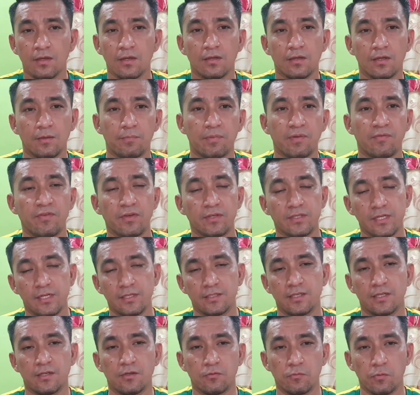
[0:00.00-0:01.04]
the previous
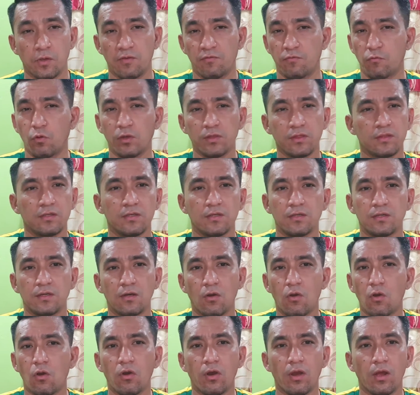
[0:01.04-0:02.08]
lesson, we have water,
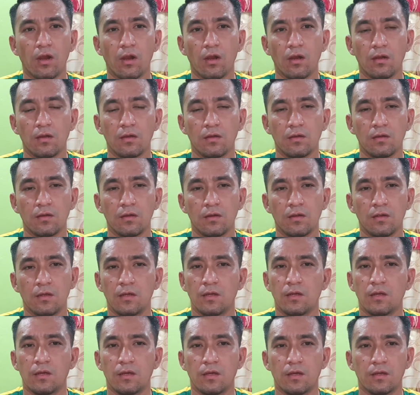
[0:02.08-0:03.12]
oil,
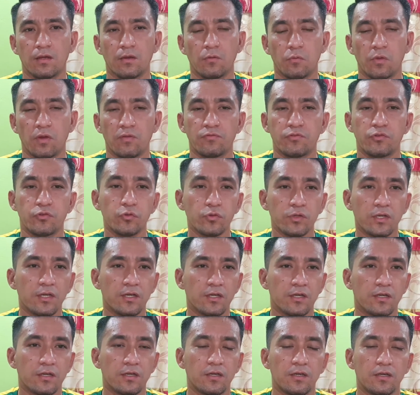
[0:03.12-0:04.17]
and then we have
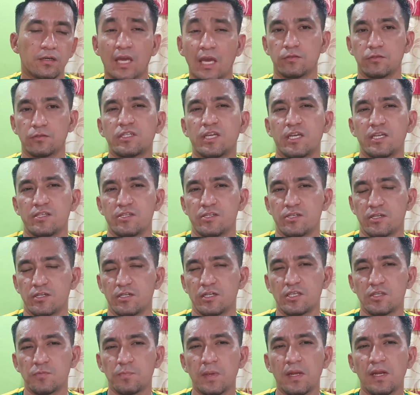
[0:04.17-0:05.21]
sugar. Cannot change.
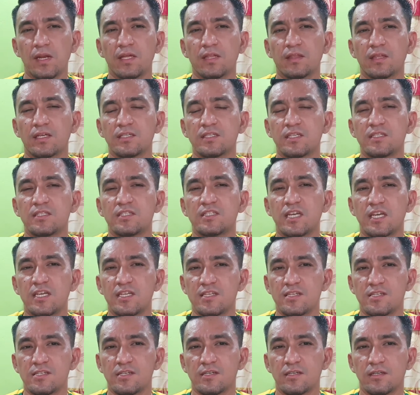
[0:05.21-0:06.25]
The spelling doesn't
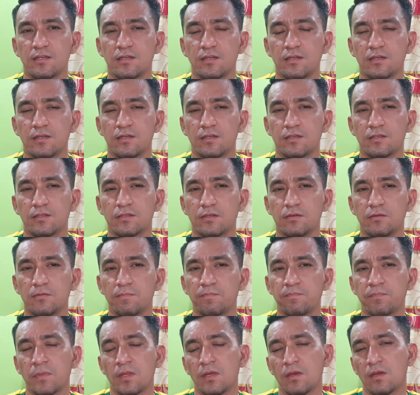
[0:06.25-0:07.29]
change. So
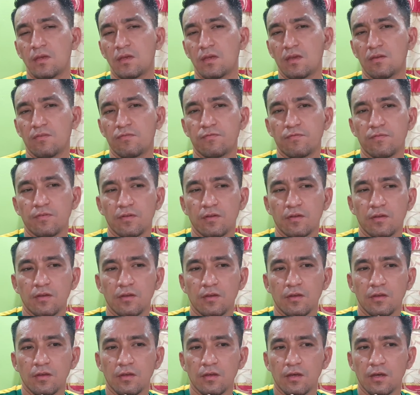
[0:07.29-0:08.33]
if
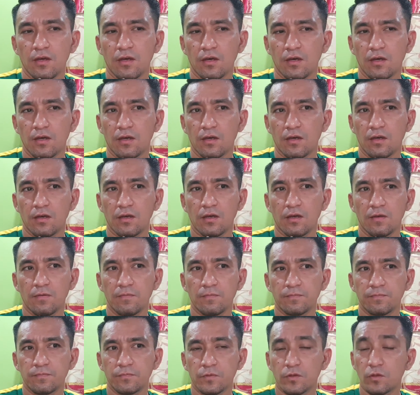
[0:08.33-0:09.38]
the
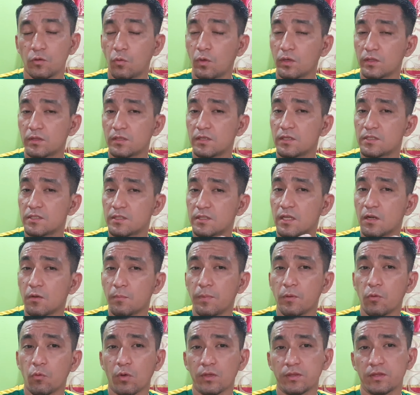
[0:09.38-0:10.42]
water still
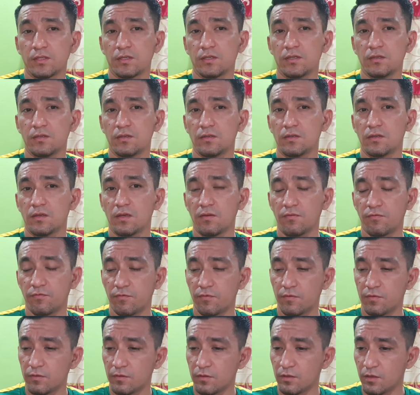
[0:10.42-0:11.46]
be water, if
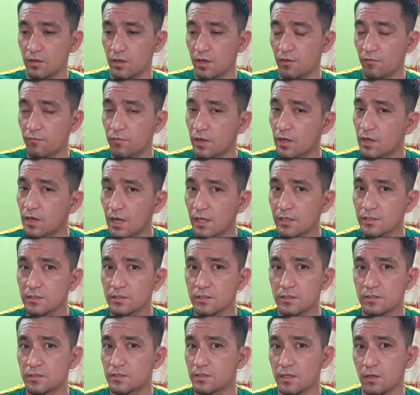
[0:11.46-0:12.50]
you have a glass,
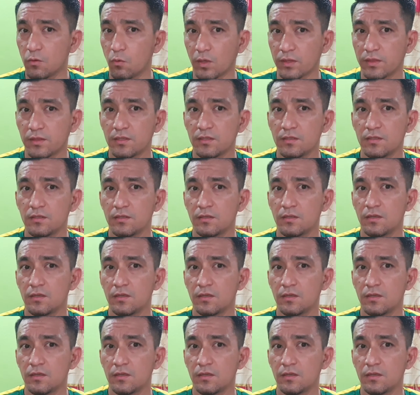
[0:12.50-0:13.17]
it's still water,